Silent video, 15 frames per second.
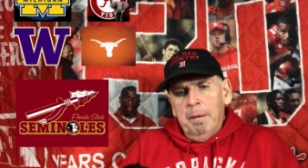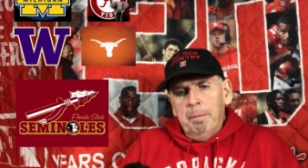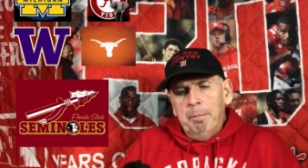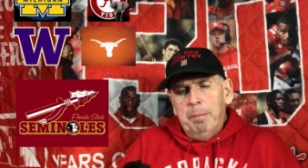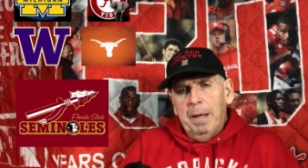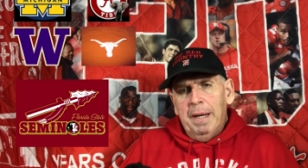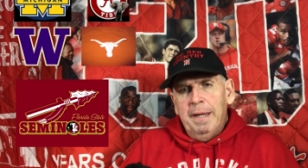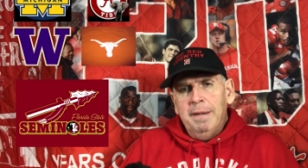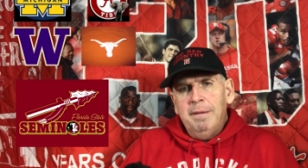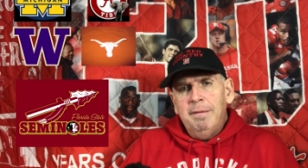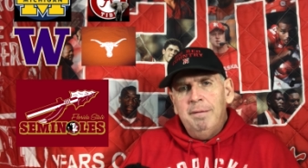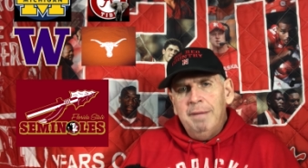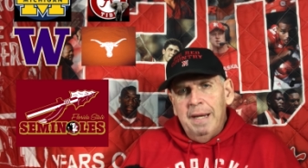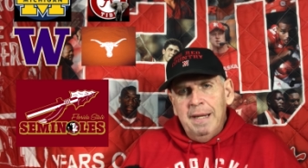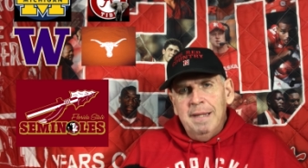but
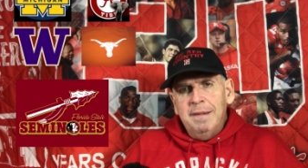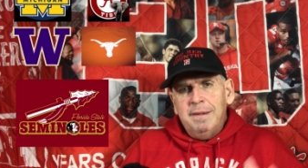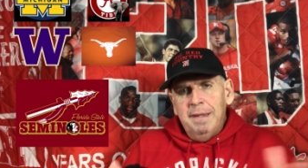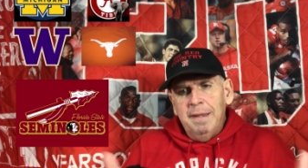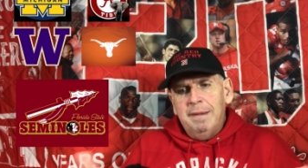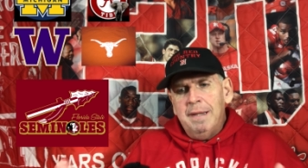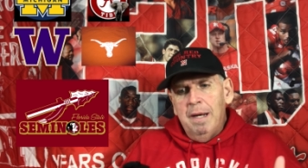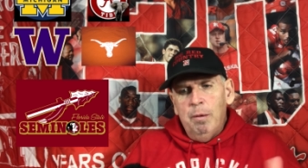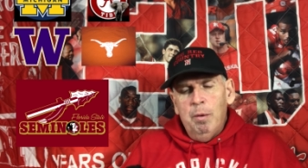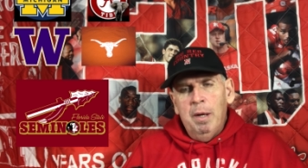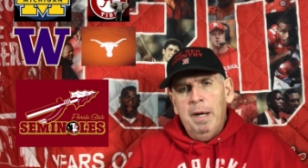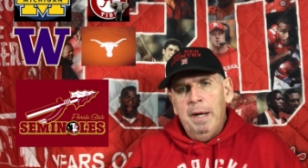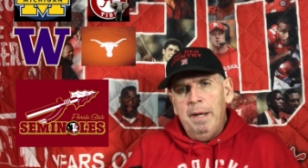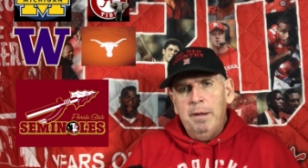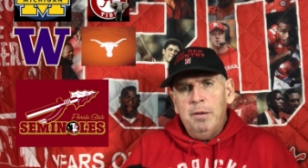they didn't see it that
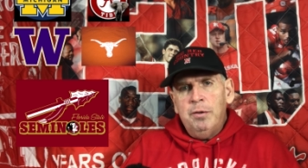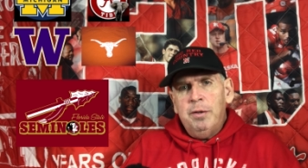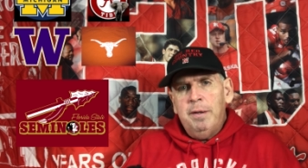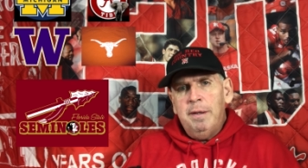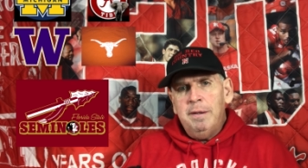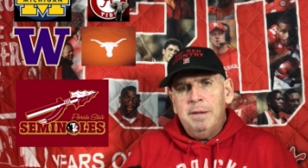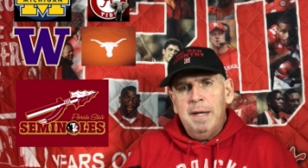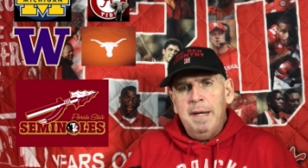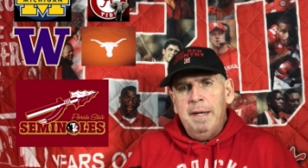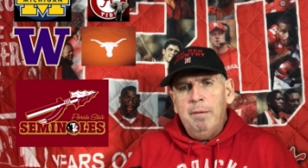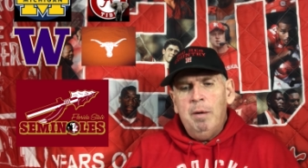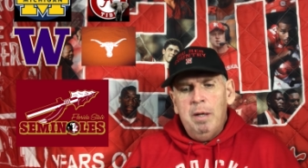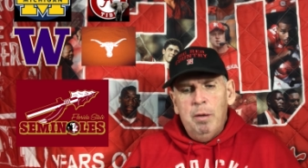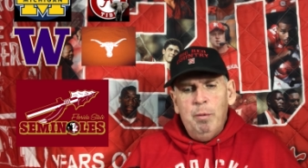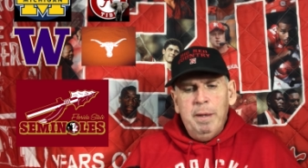way. They're
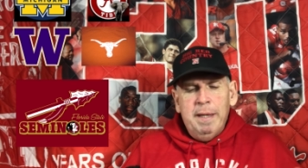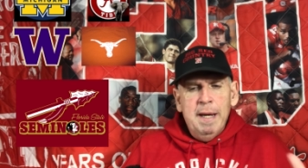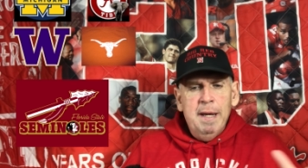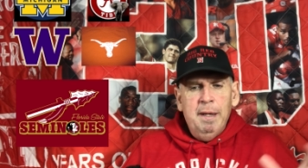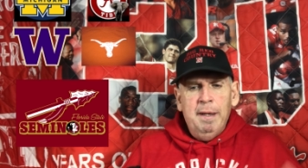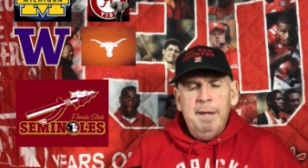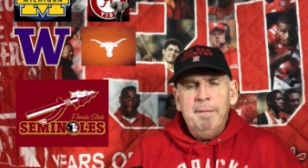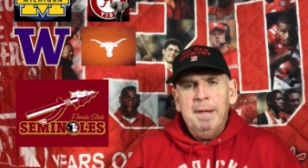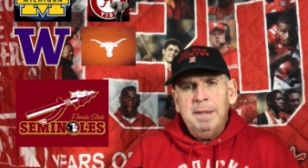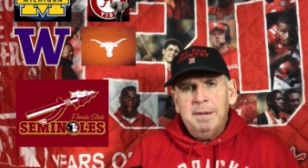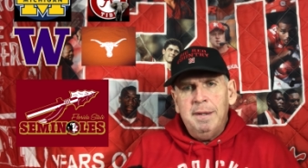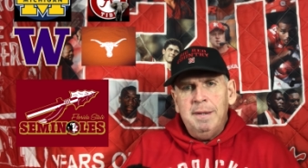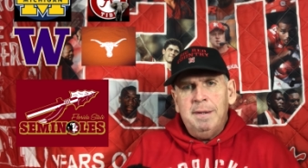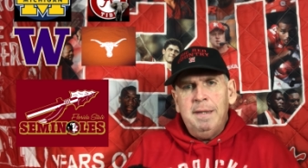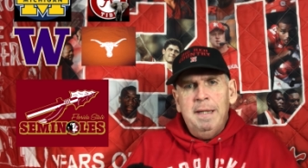saying, "Well, we can't leave
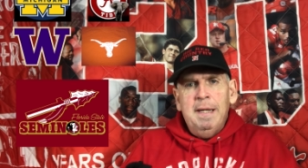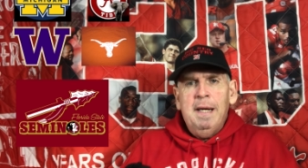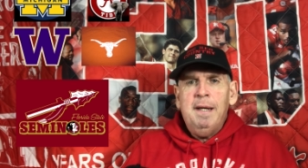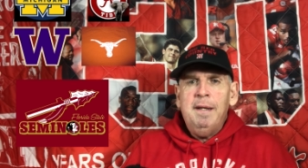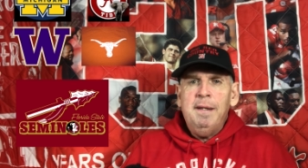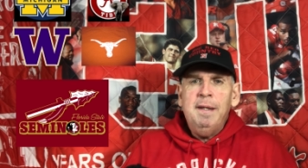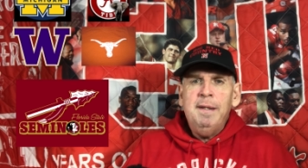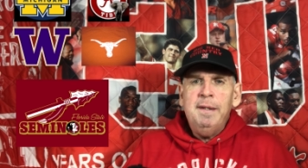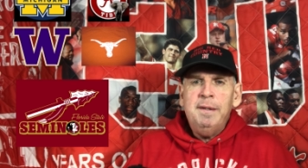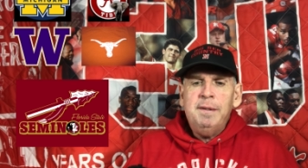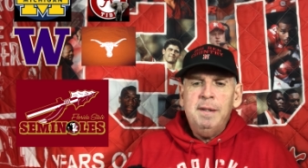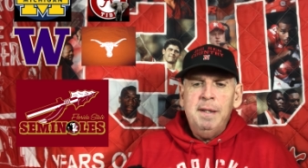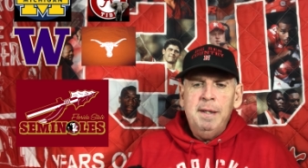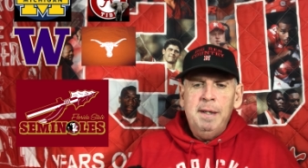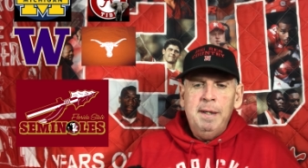SEC out of this," and